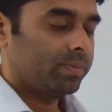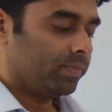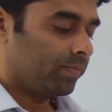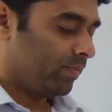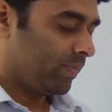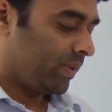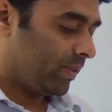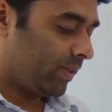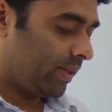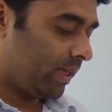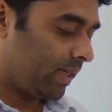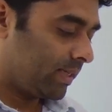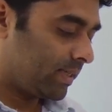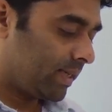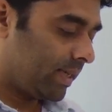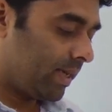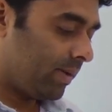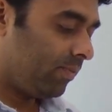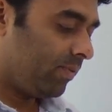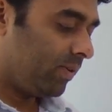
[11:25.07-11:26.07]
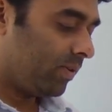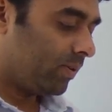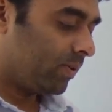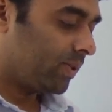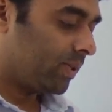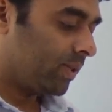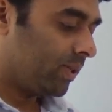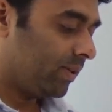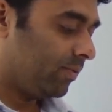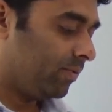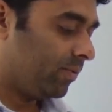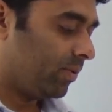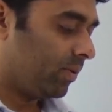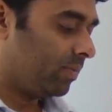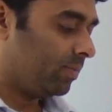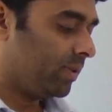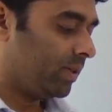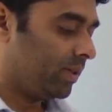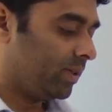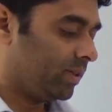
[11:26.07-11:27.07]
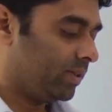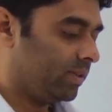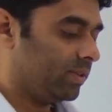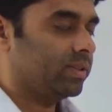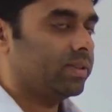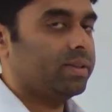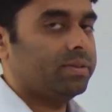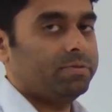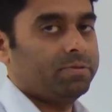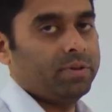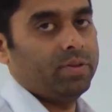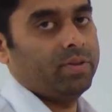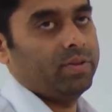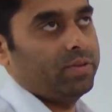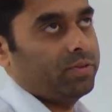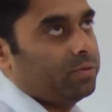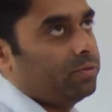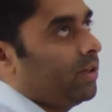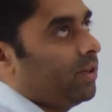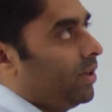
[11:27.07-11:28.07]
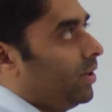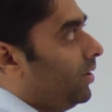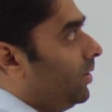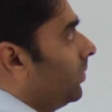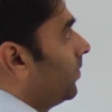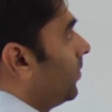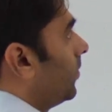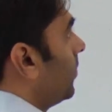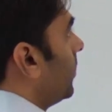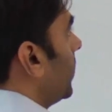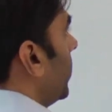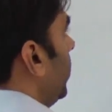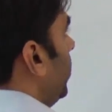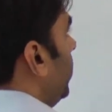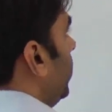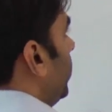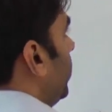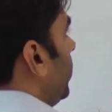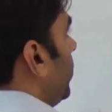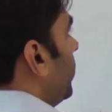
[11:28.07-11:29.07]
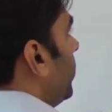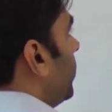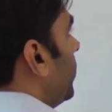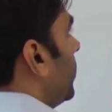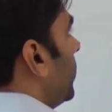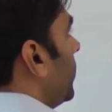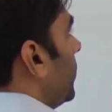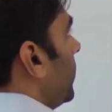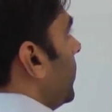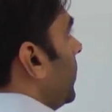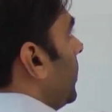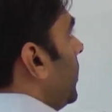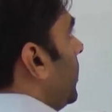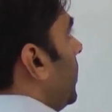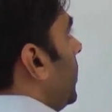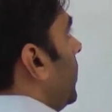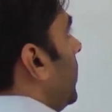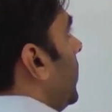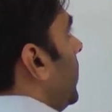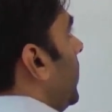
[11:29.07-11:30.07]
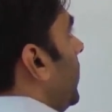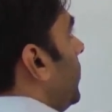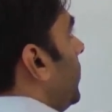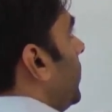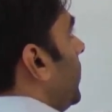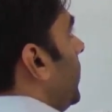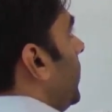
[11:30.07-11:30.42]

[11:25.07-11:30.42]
the escape velocity from the Earth's surface is v. Fine. Escape